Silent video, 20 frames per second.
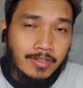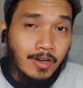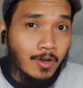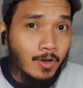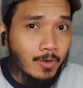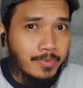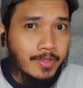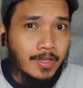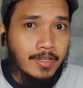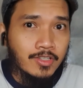I
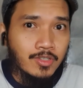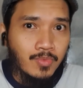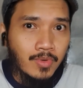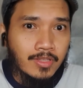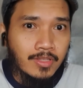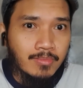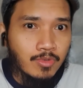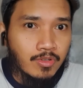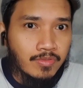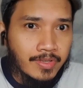hope that's what the
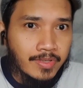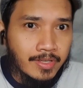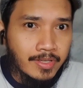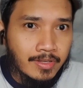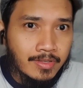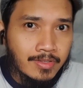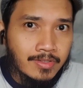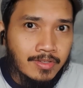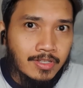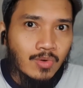movie
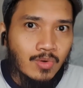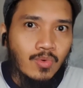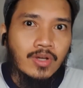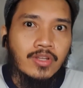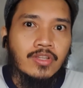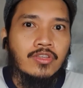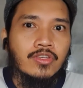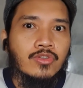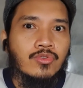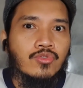is. You know, one
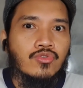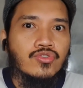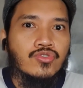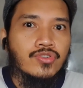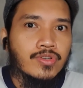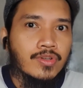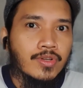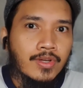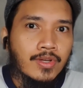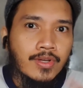
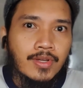huge